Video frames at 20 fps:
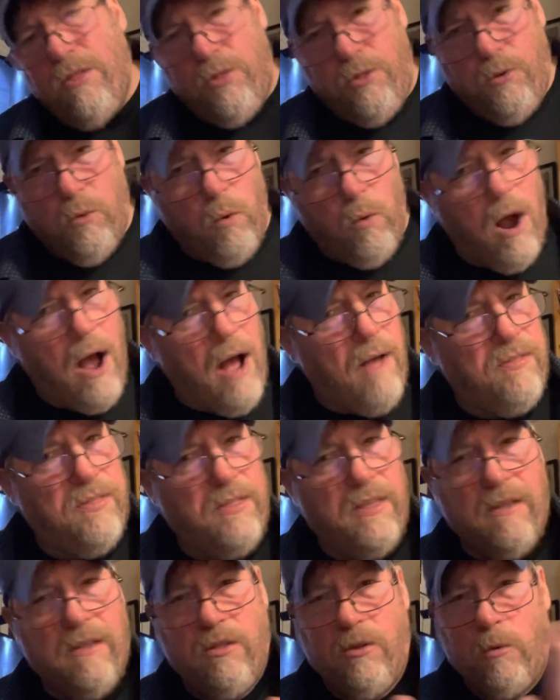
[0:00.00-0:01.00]
throughout
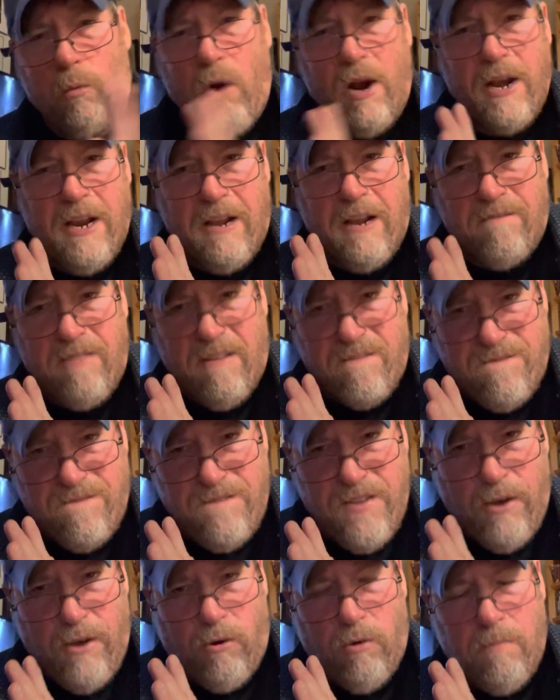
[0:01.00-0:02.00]
the running of the
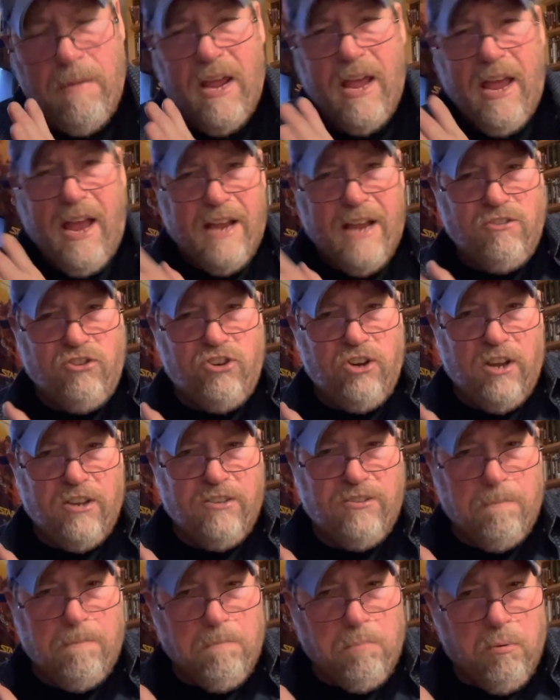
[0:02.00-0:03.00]
film and
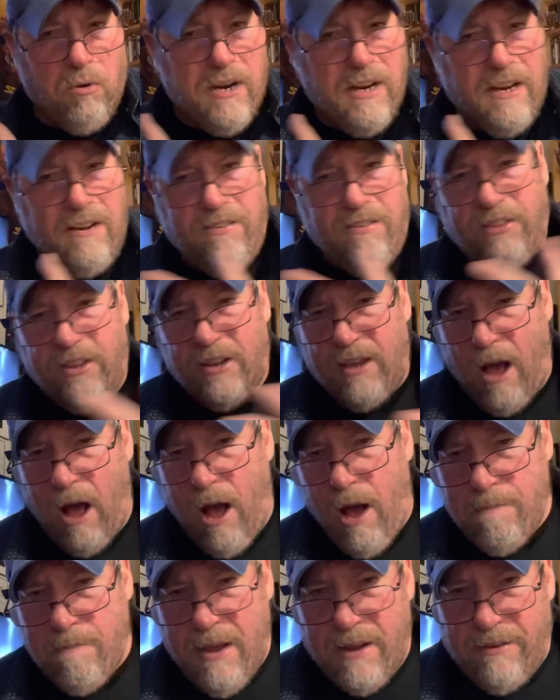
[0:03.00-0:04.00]
just brings the
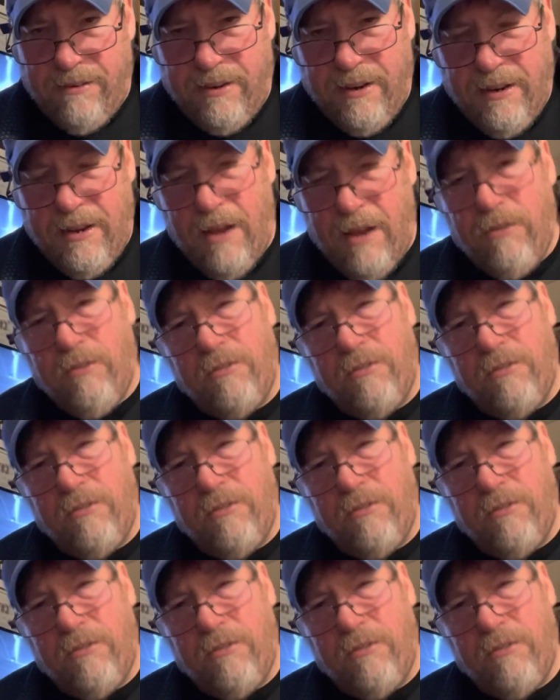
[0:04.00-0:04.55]
comments together.